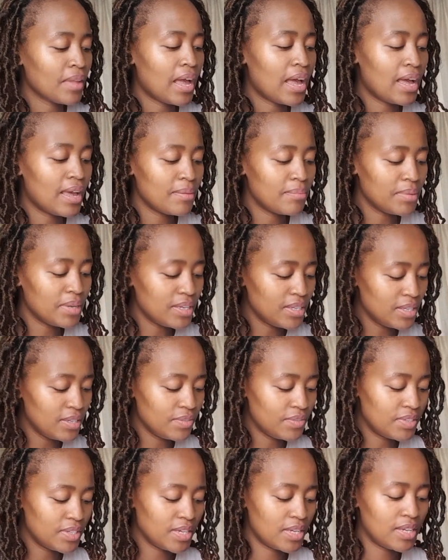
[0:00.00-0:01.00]
I
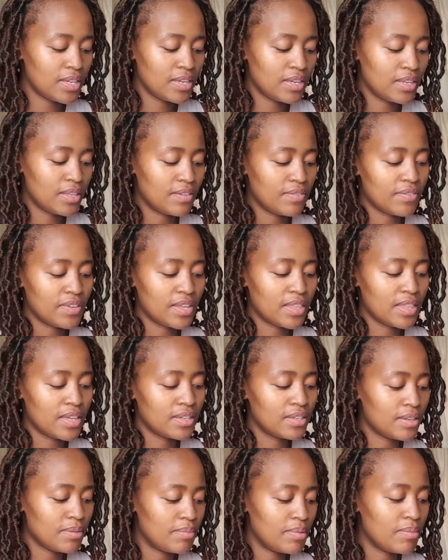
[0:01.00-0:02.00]
believed in the fact
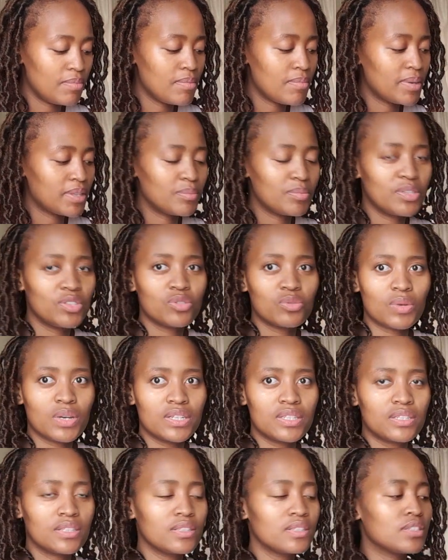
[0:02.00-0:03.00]
that a baby must be
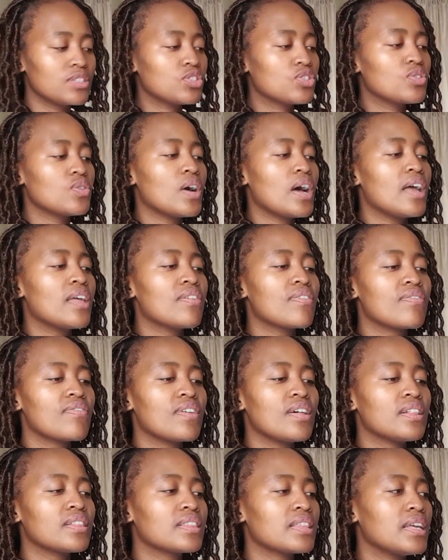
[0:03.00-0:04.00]
swaddled, so I
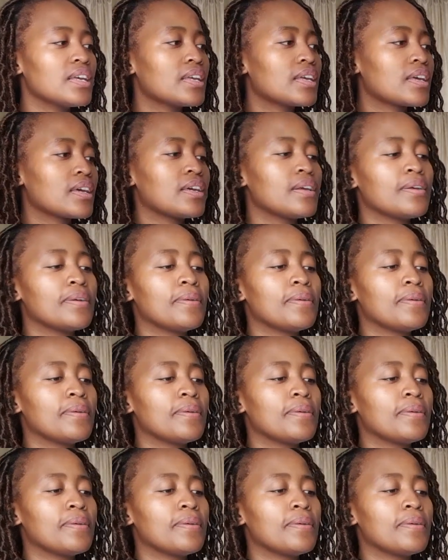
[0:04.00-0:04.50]
felt like,